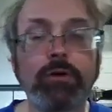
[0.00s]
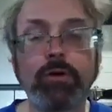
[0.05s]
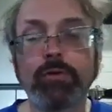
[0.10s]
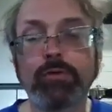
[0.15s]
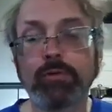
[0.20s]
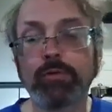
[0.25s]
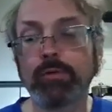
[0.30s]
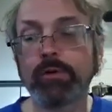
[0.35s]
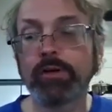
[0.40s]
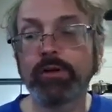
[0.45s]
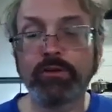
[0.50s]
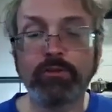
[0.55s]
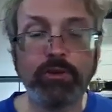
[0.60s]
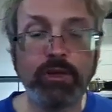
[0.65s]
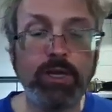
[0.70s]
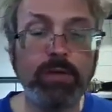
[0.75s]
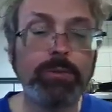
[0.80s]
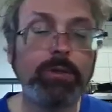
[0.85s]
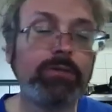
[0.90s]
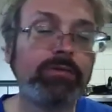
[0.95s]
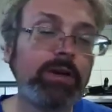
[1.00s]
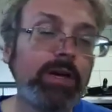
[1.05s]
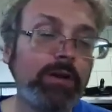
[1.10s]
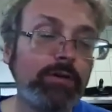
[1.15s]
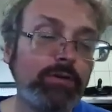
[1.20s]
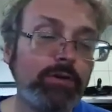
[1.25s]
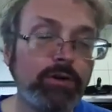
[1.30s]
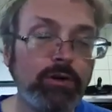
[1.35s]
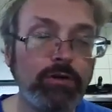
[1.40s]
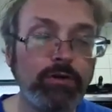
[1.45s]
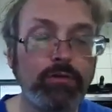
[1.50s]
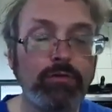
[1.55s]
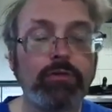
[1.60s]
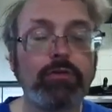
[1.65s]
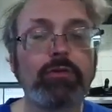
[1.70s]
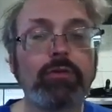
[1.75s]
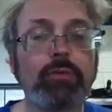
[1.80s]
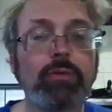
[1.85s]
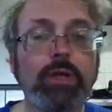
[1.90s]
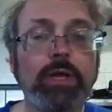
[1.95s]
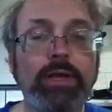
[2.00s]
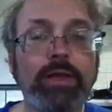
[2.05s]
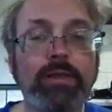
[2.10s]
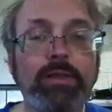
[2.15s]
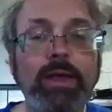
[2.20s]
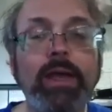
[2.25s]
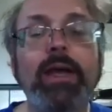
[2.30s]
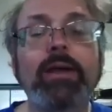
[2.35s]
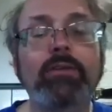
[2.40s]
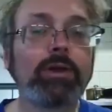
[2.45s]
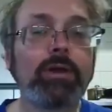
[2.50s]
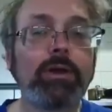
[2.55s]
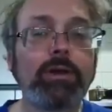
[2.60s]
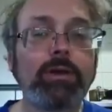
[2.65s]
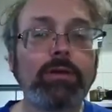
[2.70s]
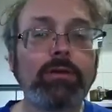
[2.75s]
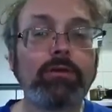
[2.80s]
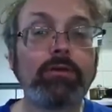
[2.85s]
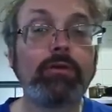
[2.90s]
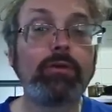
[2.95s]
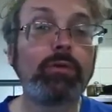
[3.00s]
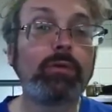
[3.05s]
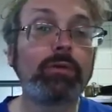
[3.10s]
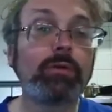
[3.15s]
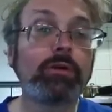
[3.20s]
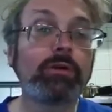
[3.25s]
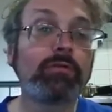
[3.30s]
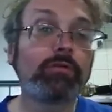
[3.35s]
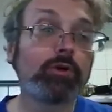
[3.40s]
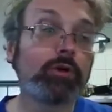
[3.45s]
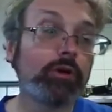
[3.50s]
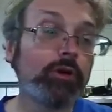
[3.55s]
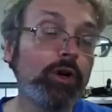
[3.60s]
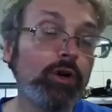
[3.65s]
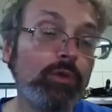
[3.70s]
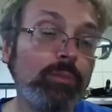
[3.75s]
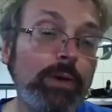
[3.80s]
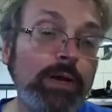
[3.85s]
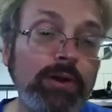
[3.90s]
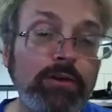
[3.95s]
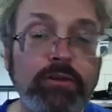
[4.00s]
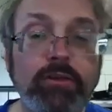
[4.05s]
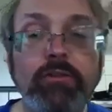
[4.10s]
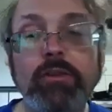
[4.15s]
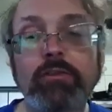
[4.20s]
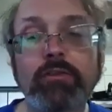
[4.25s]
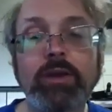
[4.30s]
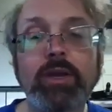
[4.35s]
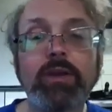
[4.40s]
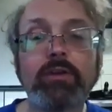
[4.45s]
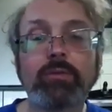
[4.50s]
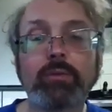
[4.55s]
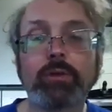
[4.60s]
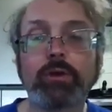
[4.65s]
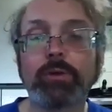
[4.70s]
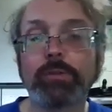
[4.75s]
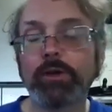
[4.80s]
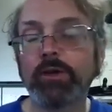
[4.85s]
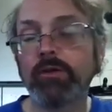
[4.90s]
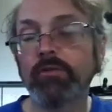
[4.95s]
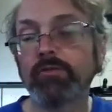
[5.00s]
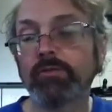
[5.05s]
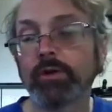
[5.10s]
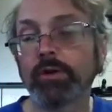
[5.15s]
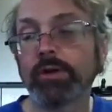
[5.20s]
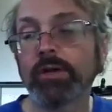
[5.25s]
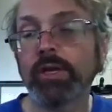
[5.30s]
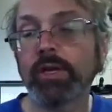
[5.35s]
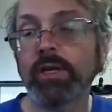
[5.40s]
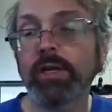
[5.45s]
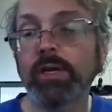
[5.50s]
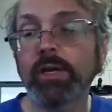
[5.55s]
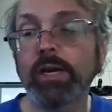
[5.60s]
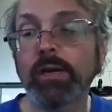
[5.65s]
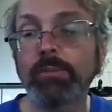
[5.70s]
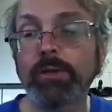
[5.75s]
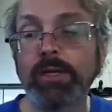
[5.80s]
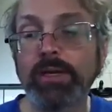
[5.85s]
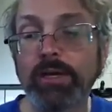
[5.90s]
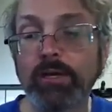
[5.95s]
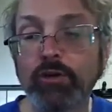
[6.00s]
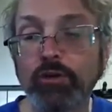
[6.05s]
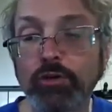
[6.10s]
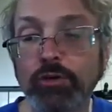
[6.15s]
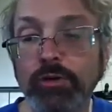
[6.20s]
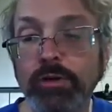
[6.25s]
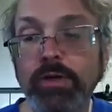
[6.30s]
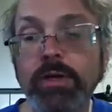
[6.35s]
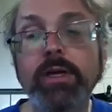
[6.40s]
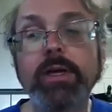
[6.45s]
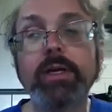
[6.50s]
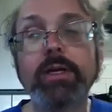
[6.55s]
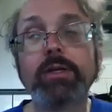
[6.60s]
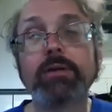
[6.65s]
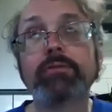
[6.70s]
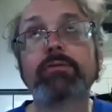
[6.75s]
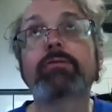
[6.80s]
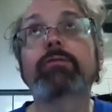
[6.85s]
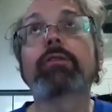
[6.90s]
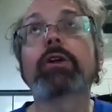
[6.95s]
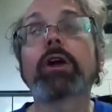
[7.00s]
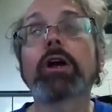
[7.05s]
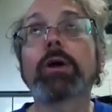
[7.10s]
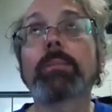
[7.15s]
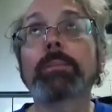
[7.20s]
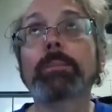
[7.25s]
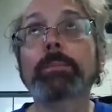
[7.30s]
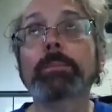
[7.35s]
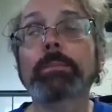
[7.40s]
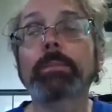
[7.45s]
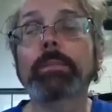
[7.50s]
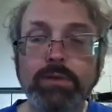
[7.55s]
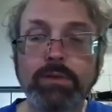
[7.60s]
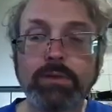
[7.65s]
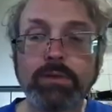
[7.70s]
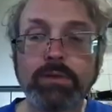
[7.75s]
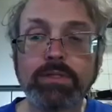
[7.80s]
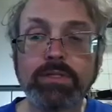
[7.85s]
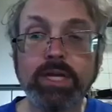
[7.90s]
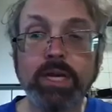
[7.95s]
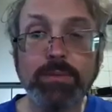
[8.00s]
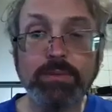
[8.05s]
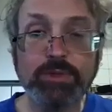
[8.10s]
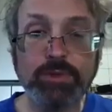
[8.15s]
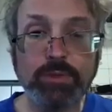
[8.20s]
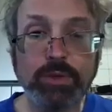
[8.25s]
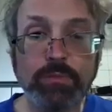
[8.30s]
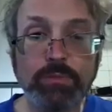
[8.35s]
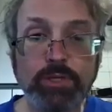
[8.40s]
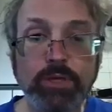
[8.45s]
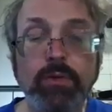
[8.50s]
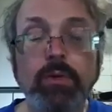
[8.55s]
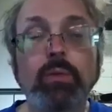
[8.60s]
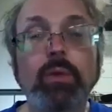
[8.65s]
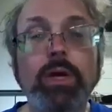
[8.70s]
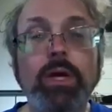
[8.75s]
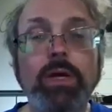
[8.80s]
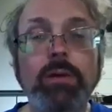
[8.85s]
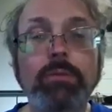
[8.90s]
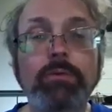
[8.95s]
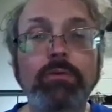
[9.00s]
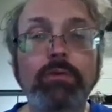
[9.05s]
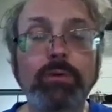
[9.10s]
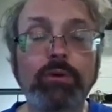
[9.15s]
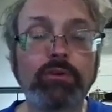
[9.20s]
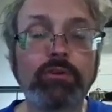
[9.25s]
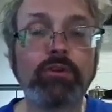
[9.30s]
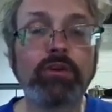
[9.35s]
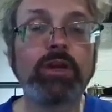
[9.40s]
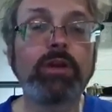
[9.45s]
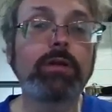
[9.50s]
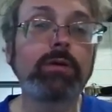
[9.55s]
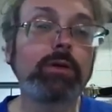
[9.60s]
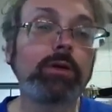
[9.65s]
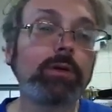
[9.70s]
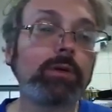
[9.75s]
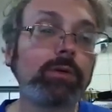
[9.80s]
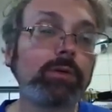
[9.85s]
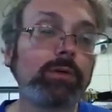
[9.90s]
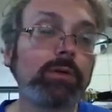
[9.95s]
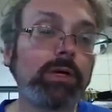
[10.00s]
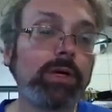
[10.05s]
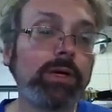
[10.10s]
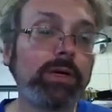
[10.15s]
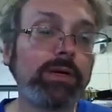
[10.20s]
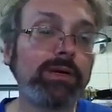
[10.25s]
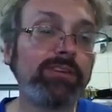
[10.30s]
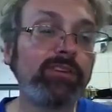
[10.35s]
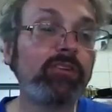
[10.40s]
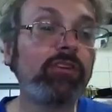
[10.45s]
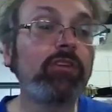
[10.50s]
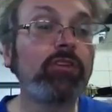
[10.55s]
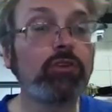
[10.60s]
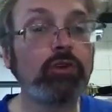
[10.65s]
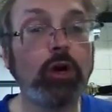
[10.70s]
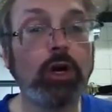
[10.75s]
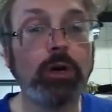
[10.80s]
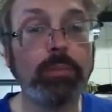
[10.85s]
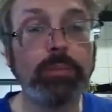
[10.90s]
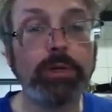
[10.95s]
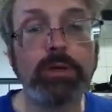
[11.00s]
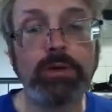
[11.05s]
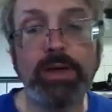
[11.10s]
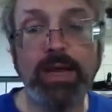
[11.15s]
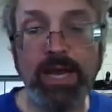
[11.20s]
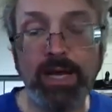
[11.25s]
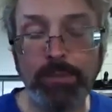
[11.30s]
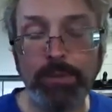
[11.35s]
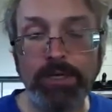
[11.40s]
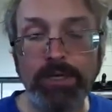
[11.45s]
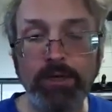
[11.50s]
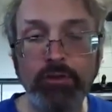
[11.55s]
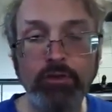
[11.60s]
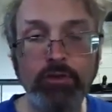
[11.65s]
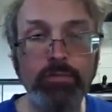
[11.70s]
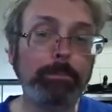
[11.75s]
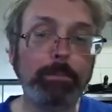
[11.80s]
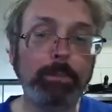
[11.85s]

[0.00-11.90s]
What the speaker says: through an example of how you can use a tool like that to convert a code base. In this case, we're going to be converting an application from TypeScript on the web to a standalone C# application.